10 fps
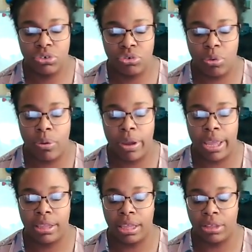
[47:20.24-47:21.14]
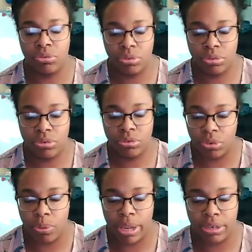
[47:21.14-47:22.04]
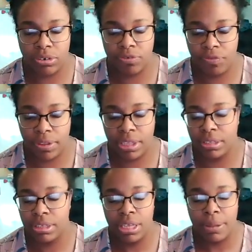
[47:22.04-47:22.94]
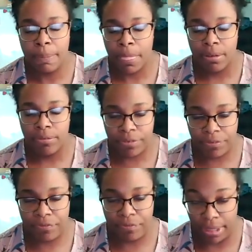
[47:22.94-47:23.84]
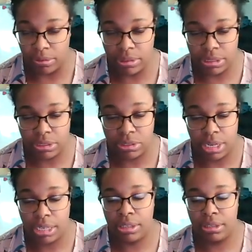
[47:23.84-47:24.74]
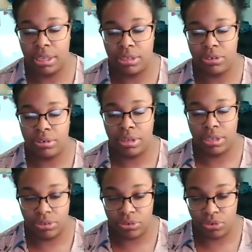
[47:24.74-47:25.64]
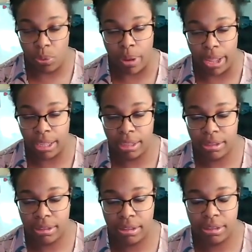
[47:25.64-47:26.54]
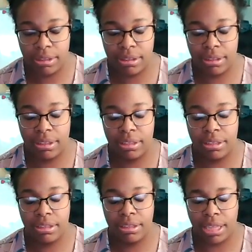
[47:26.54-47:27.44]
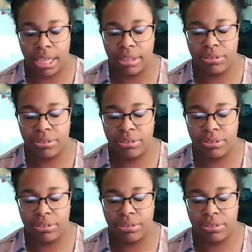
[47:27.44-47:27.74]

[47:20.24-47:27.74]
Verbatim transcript: joy, like true joy, just feeling fulfilled and and and, and joy like